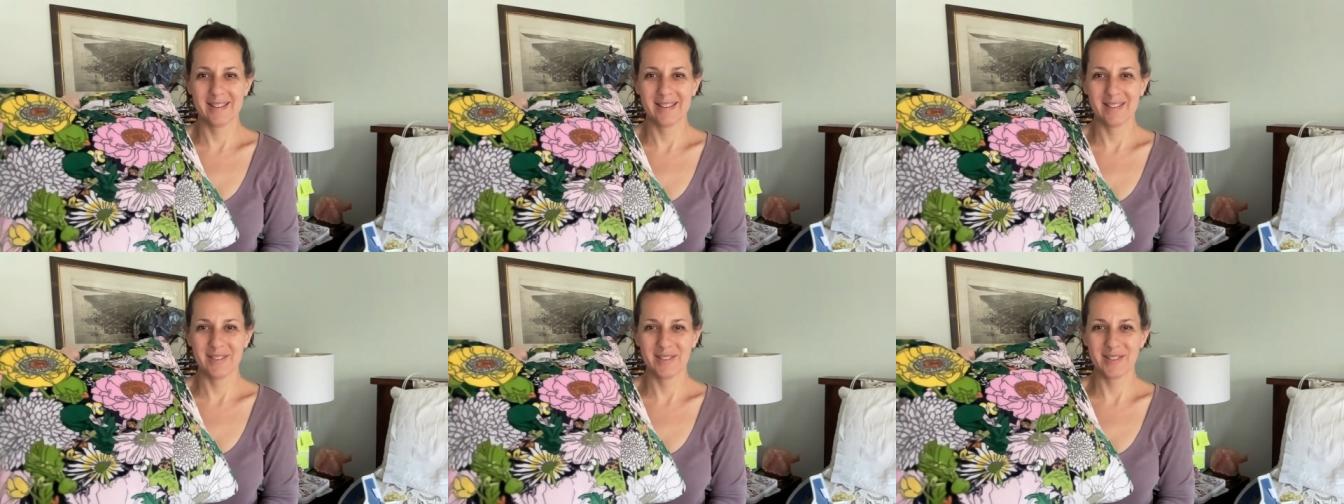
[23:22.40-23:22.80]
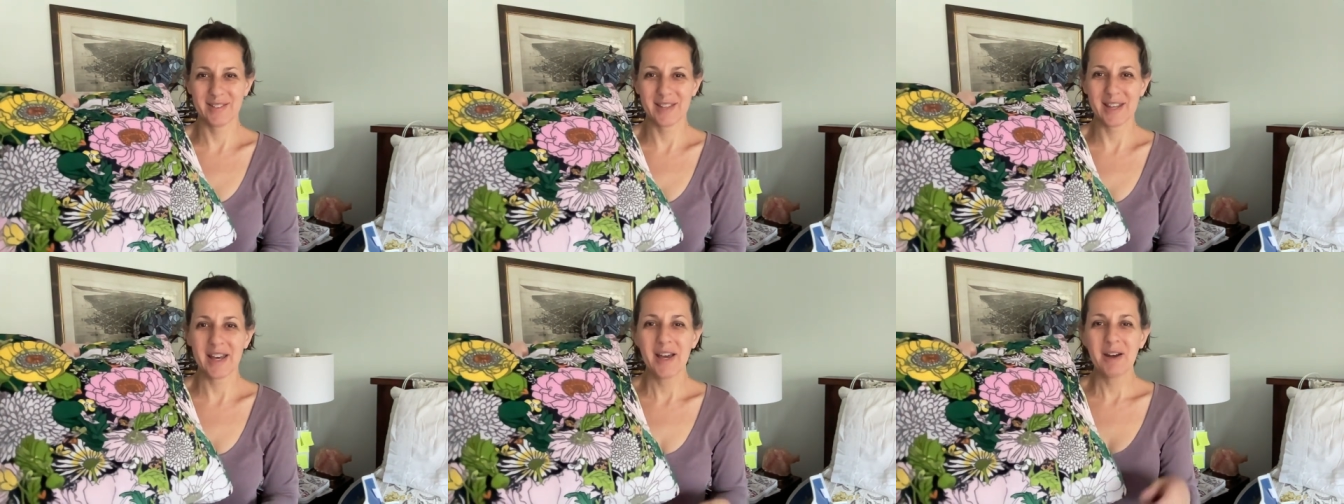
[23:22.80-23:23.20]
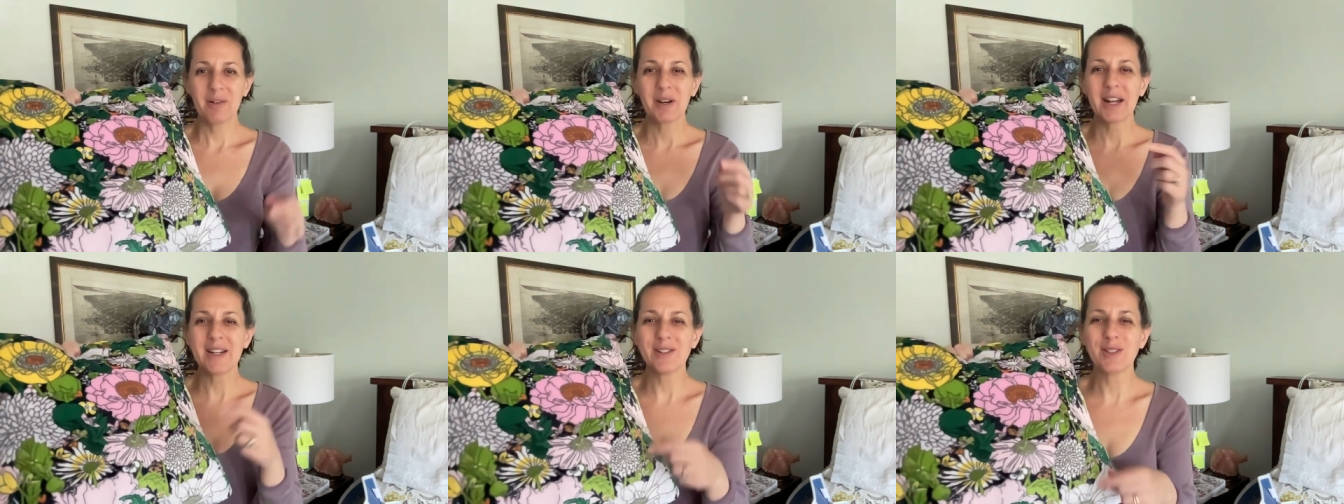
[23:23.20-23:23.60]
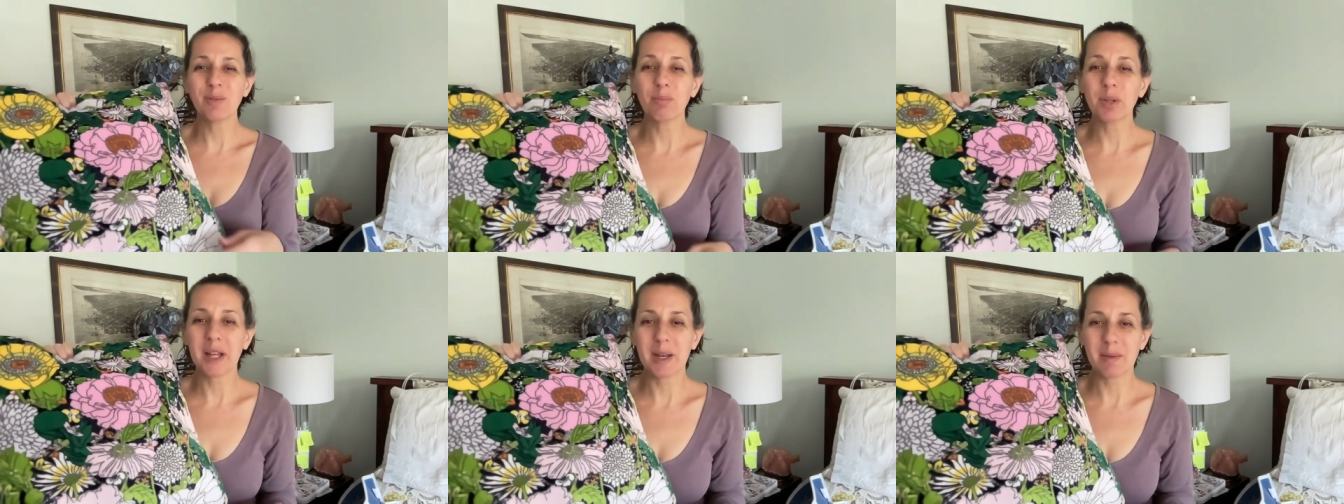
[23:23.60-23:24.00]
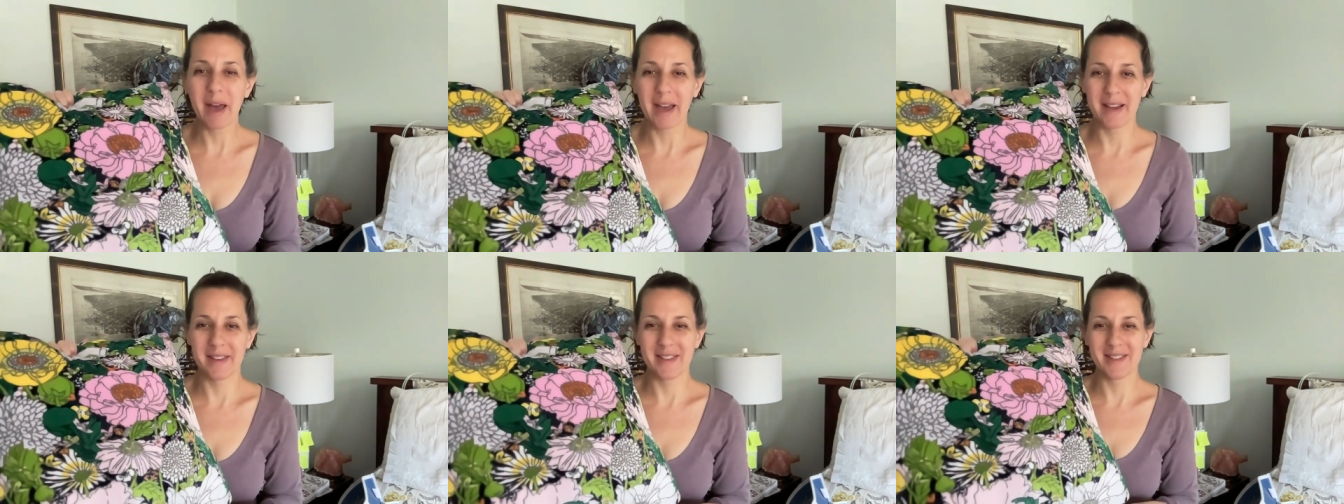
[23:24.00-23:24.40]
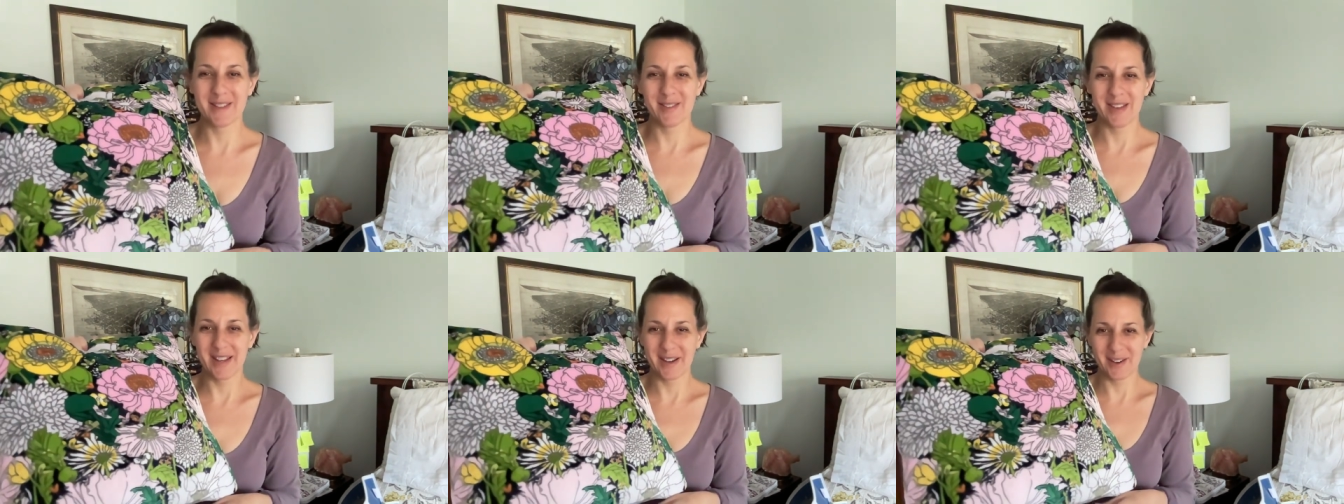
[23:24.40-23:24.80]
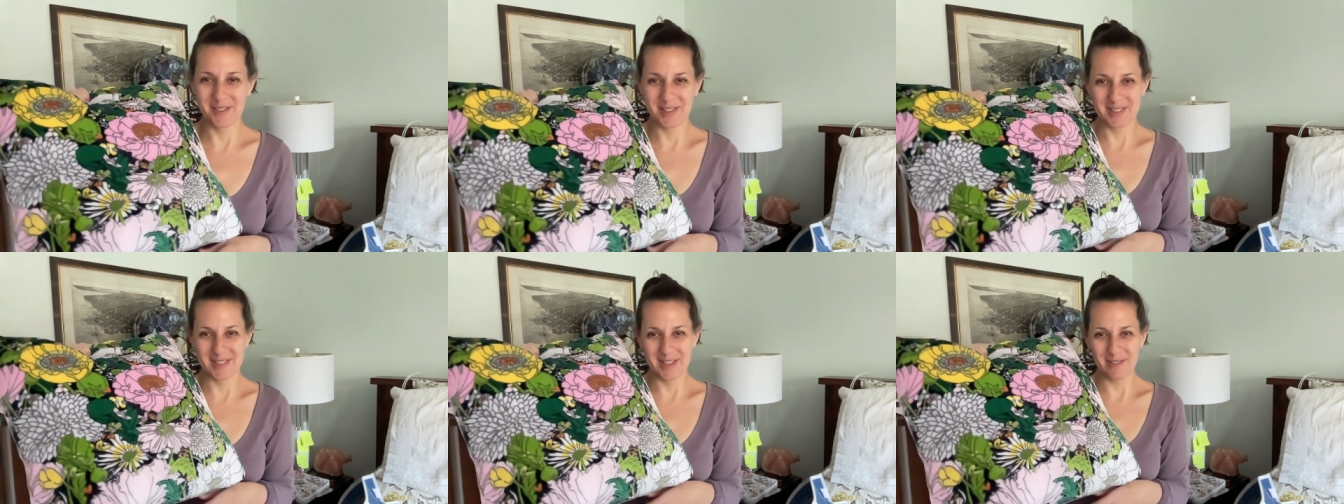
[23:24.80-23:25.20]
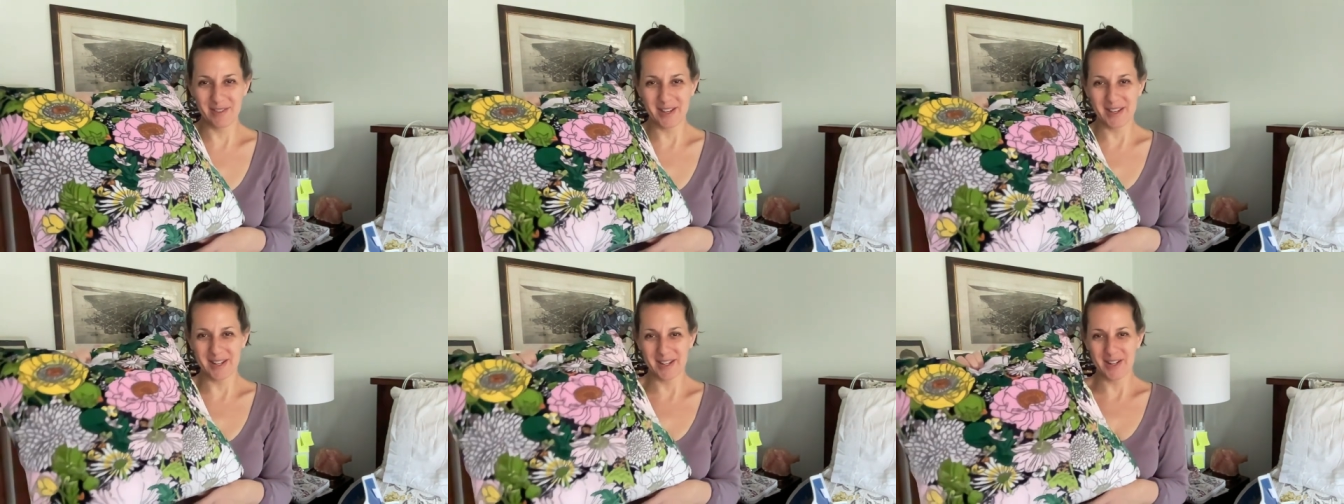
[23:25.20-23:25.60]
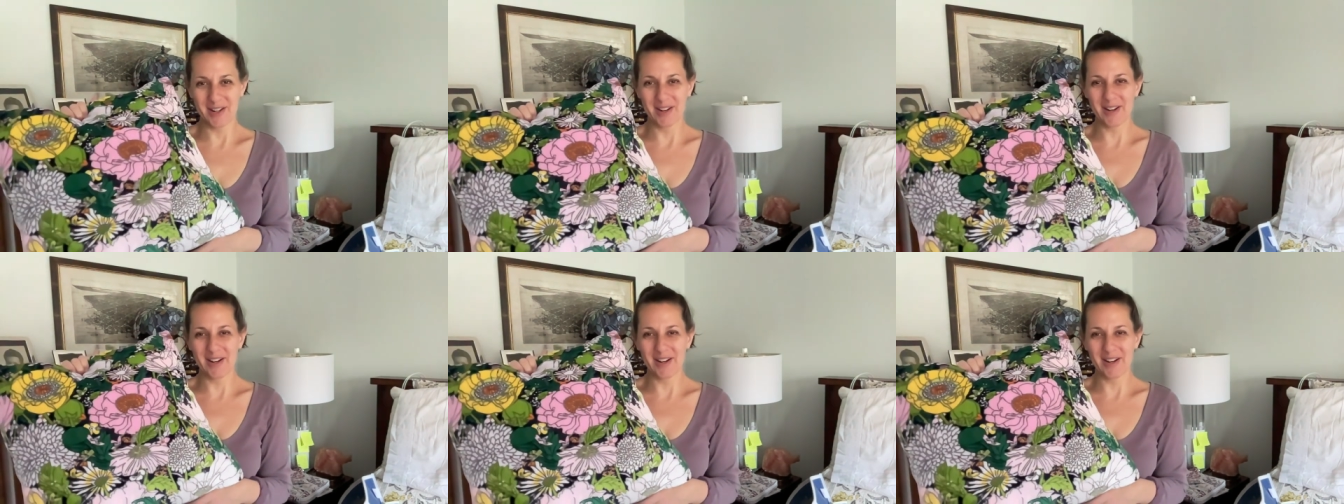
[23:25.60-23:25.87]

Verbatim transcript: We'll see. When I do the playback of this video, I have to see if you can hear